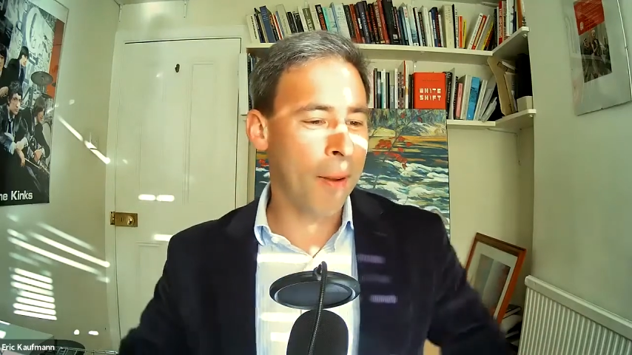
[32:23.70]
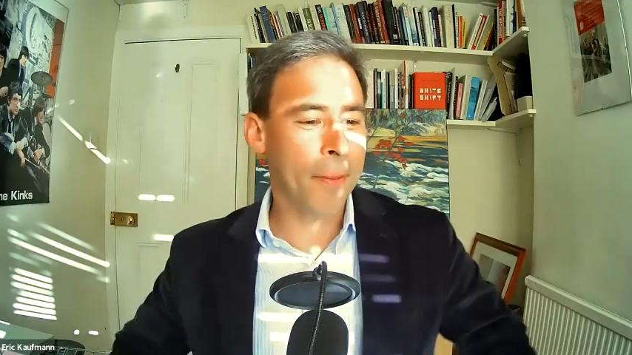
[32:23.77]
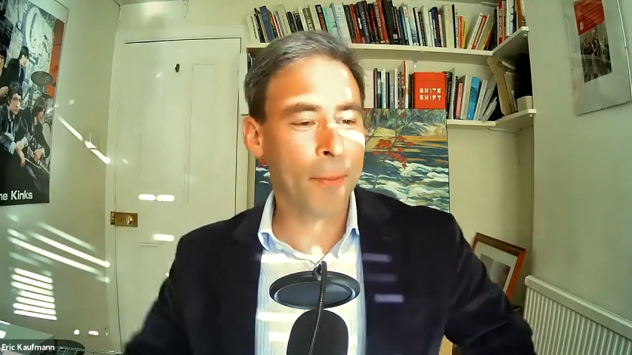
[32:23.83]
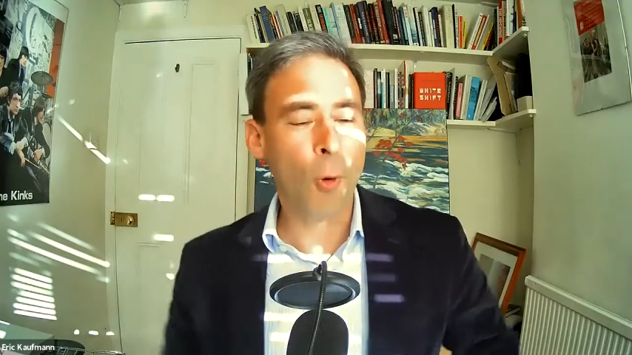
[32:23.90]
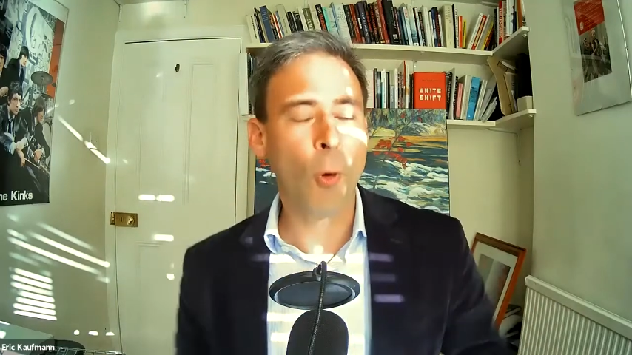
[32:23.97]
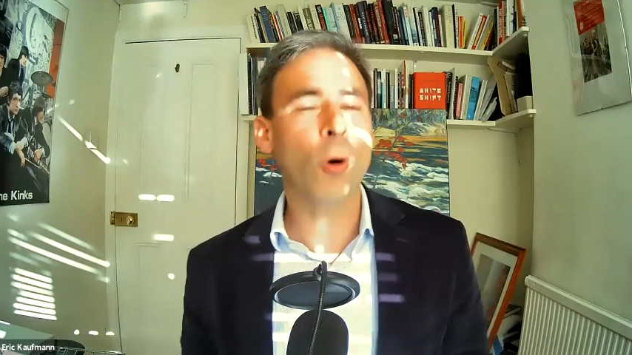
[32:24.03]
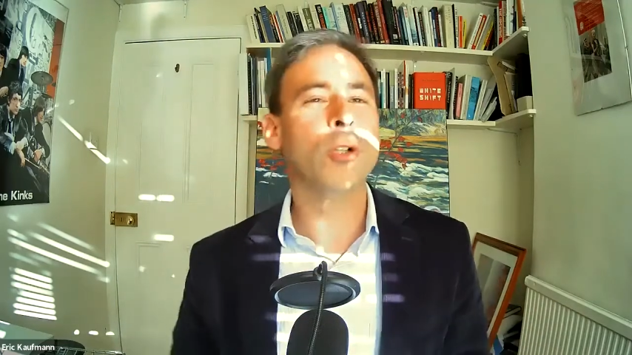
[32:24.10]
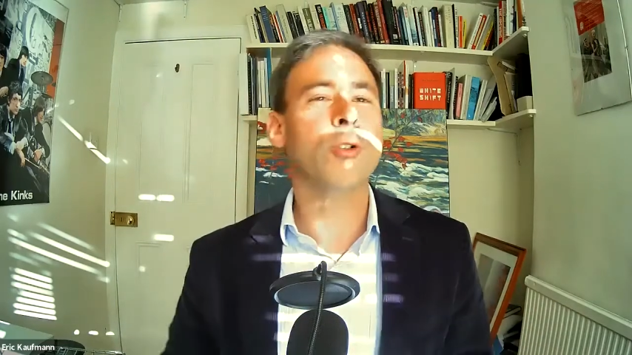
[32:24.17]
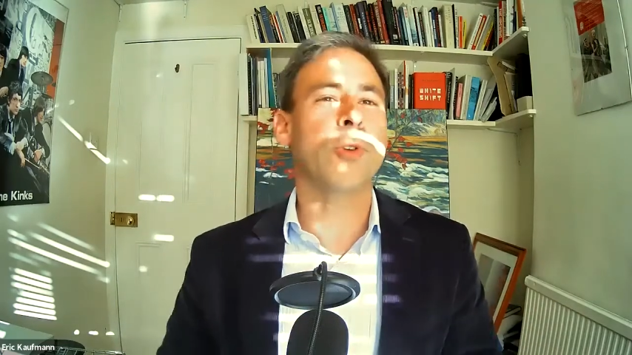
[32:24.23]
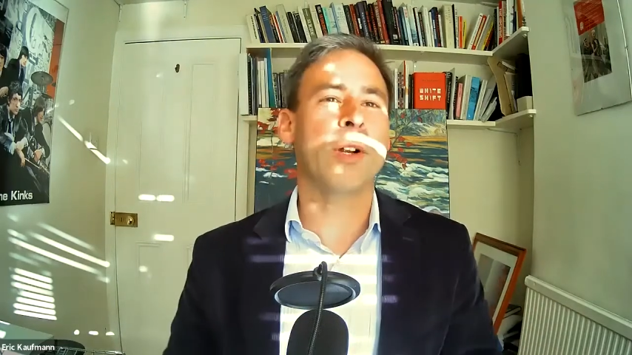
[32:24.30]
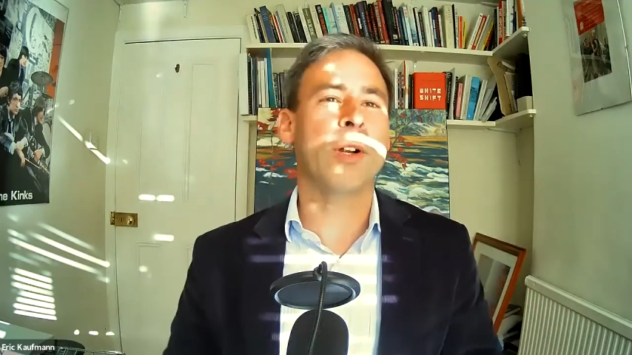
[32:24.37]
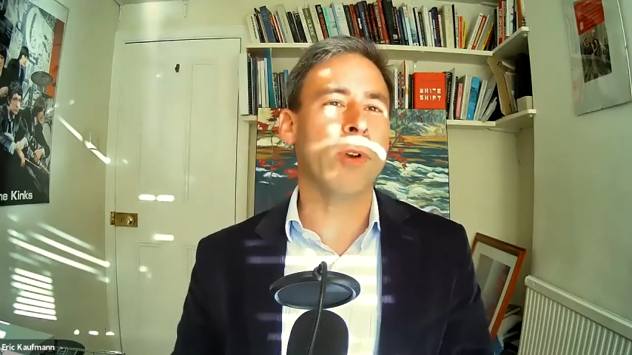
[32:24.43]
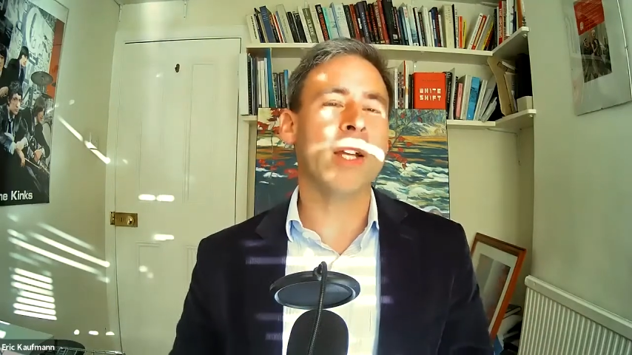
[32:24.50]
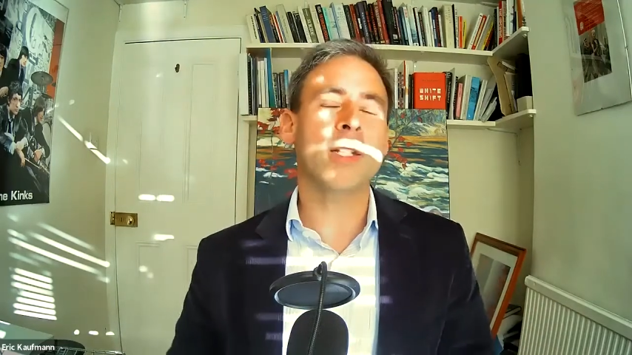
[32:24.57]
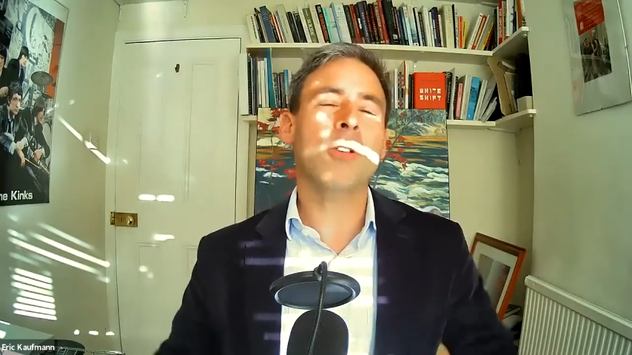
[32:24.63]
portrait,
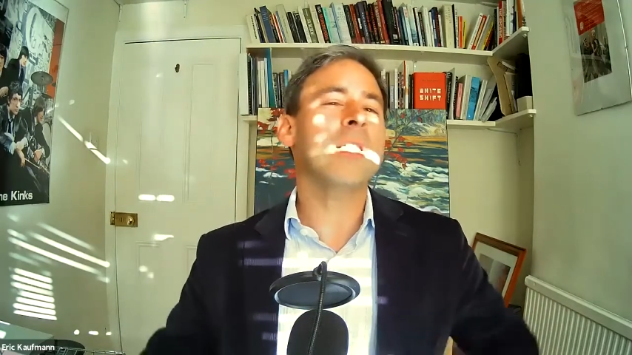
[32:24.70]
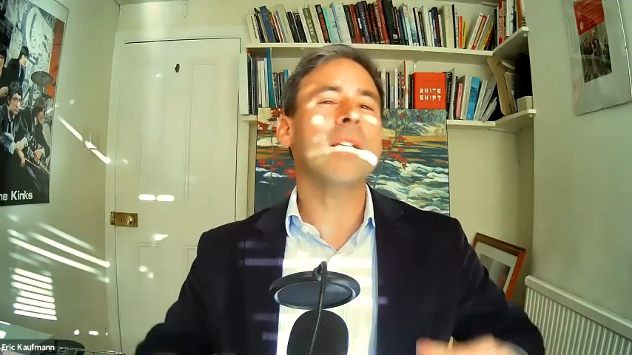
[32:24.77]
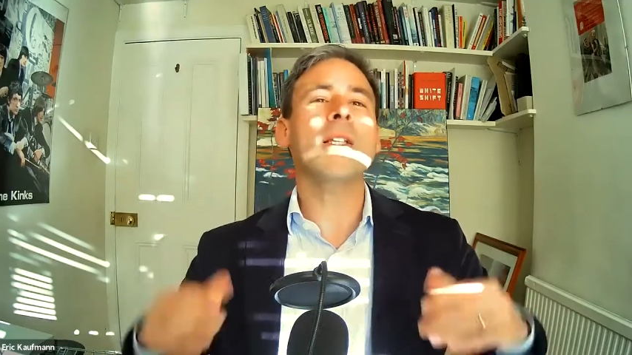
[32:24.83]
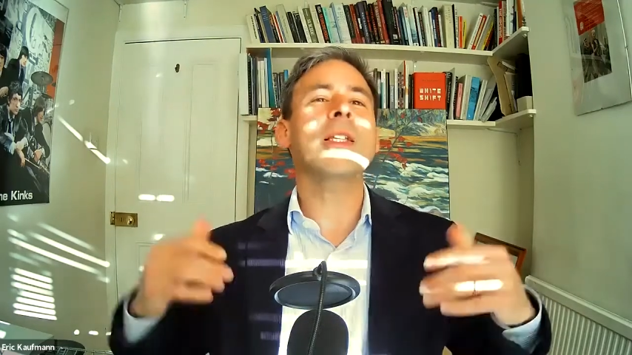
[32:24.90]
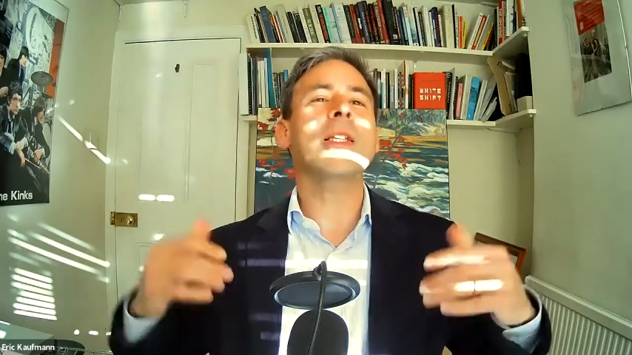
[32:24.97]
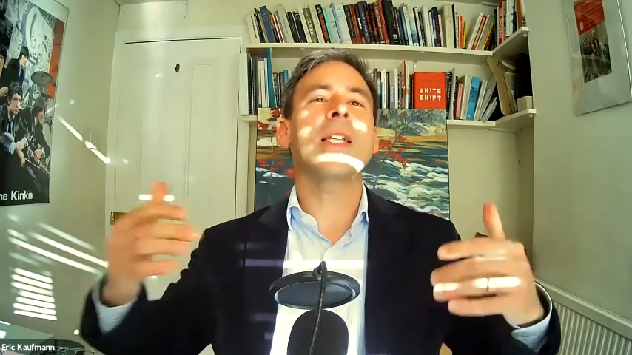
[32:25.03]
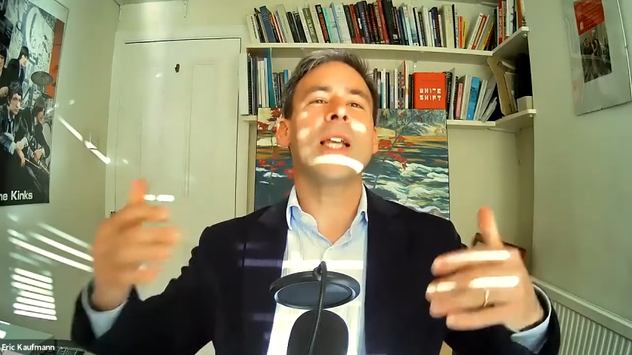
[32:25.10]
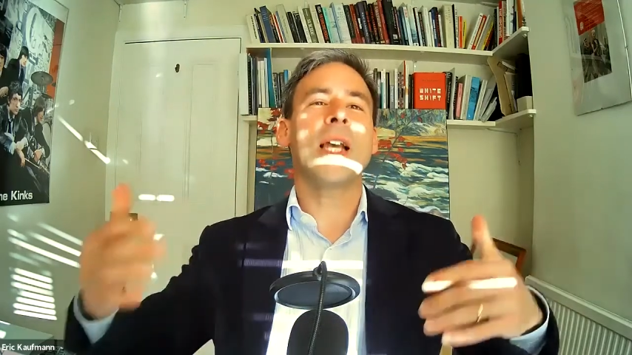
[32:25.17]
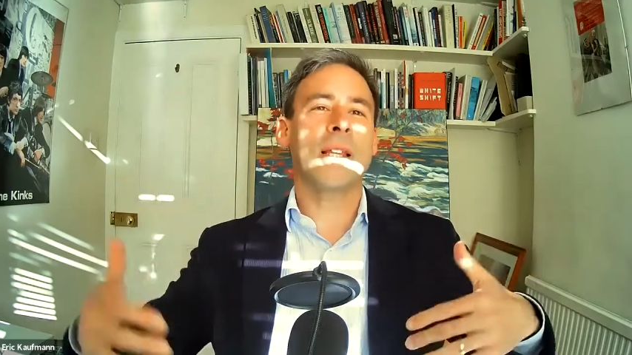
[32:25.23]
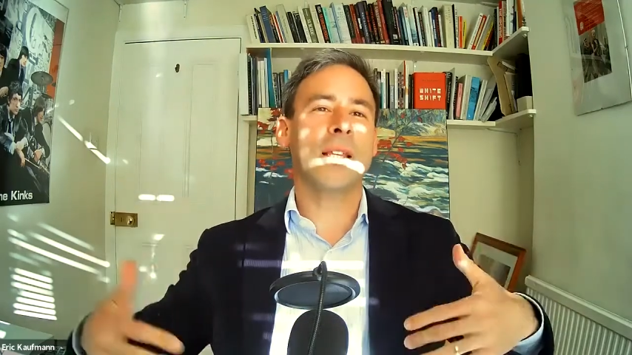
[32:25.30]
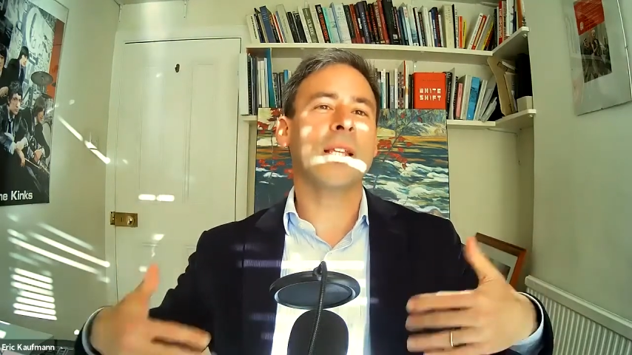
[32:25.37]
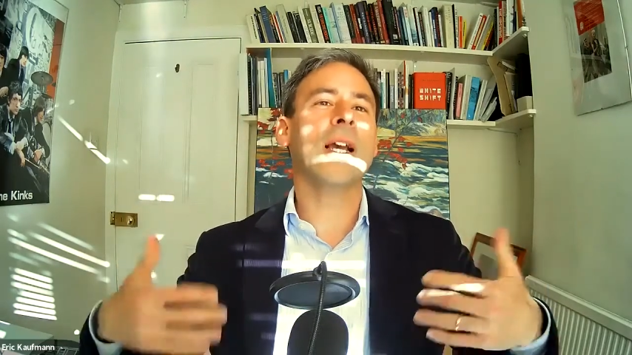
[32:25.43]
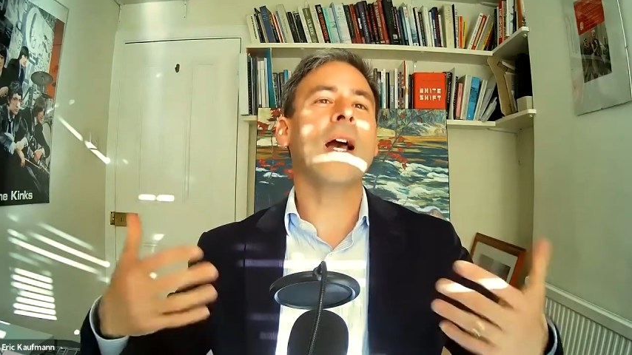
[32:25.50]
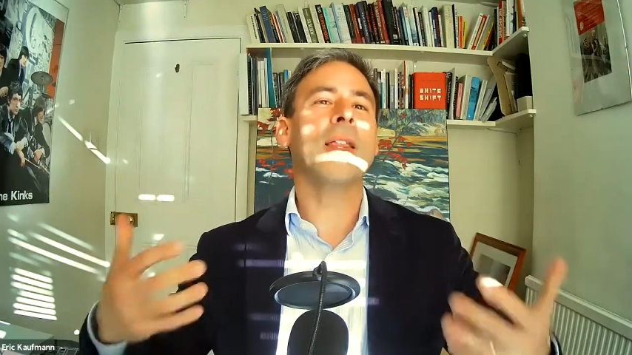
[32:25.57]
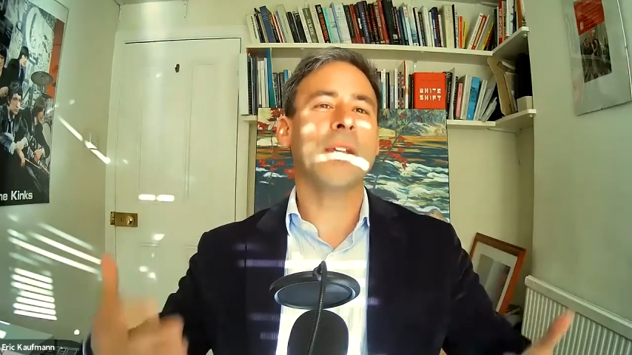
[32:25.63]
right? So this is
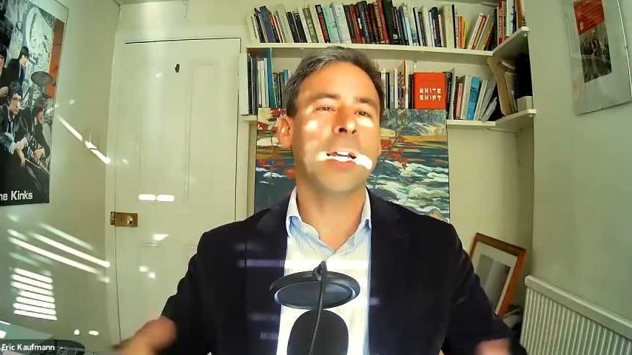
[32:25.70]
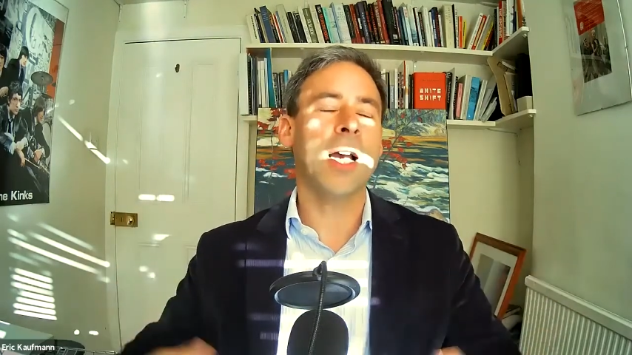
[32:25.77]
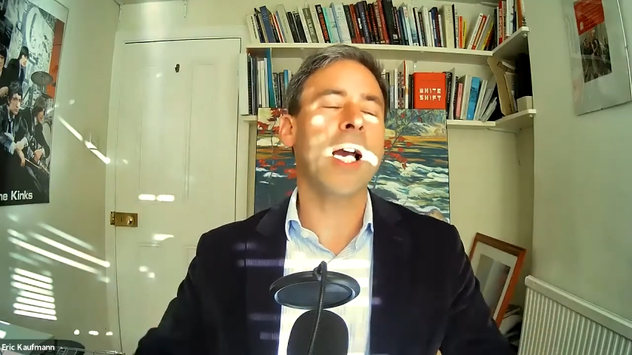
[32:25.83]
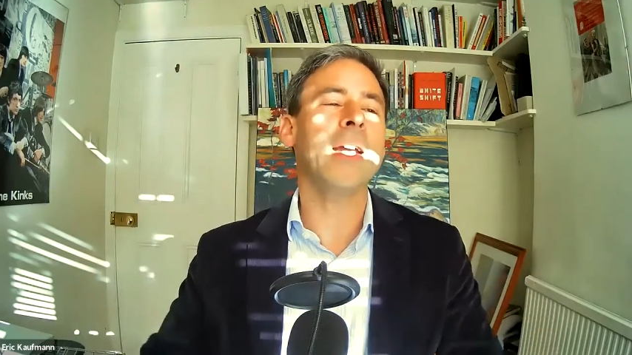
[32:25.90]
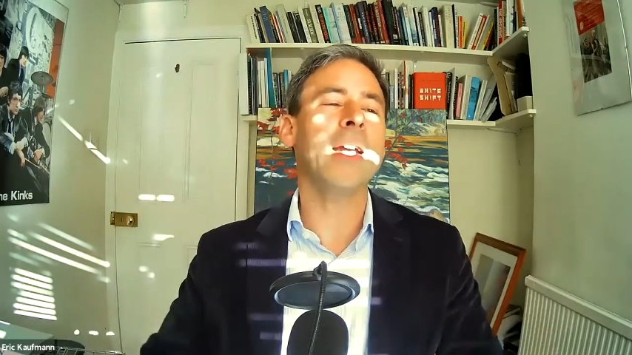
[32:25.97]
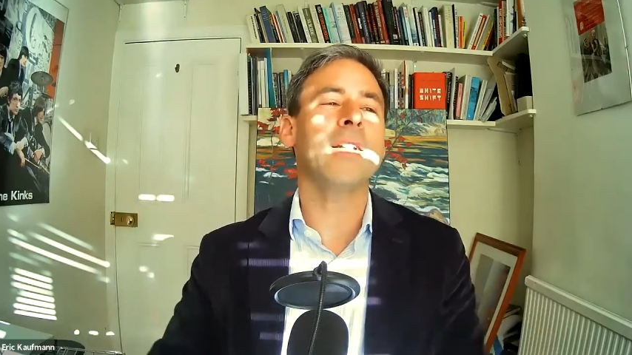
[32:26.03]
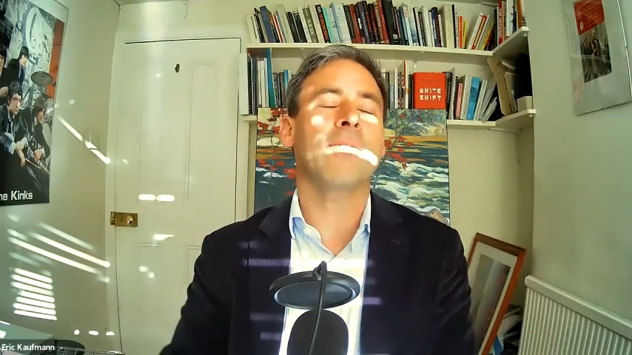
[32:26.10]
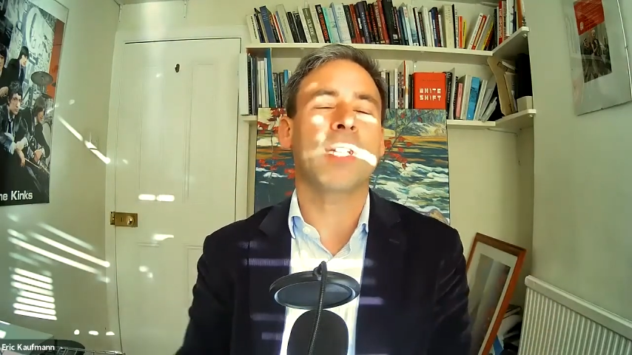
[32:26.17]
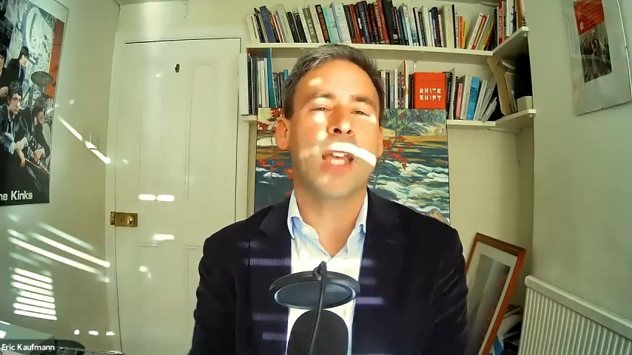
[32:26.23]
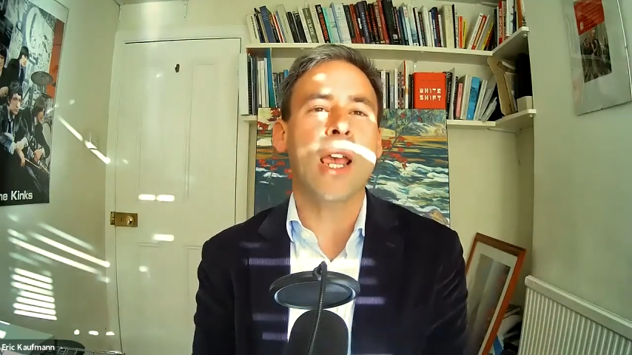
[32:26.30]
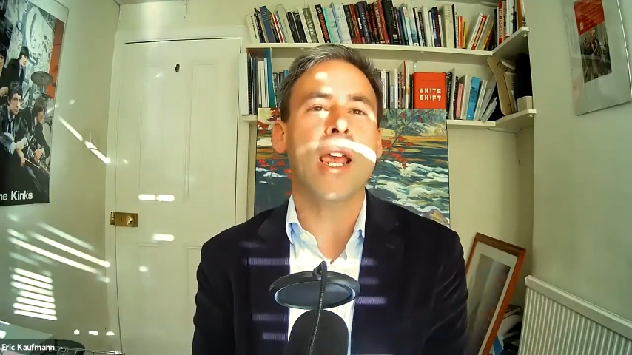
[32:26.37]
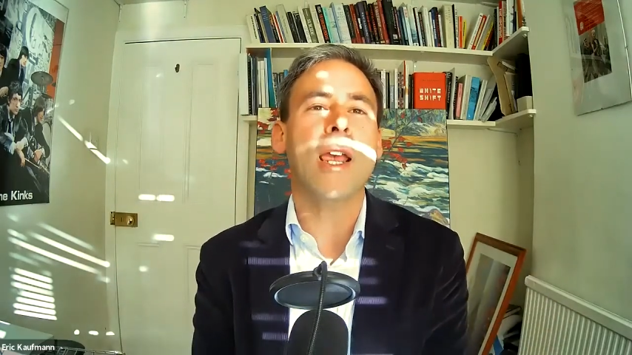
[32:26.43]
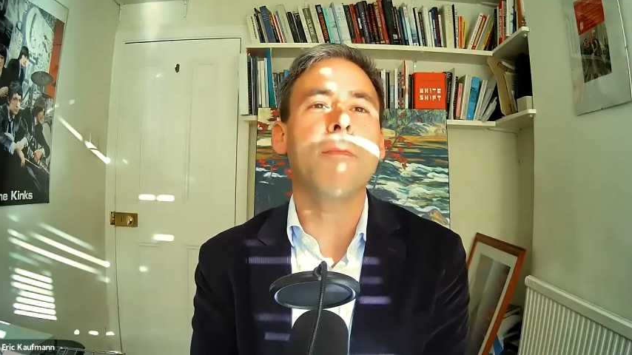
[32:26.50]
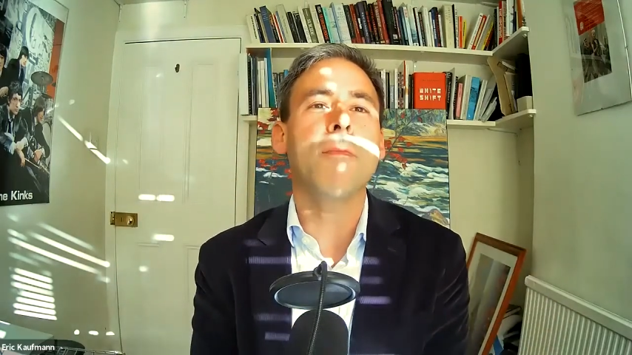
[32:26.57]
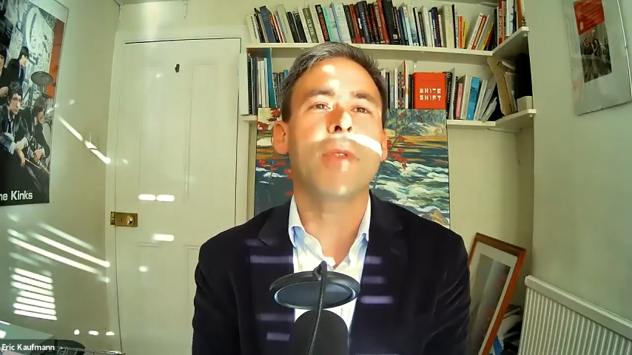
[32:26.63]
the kind of game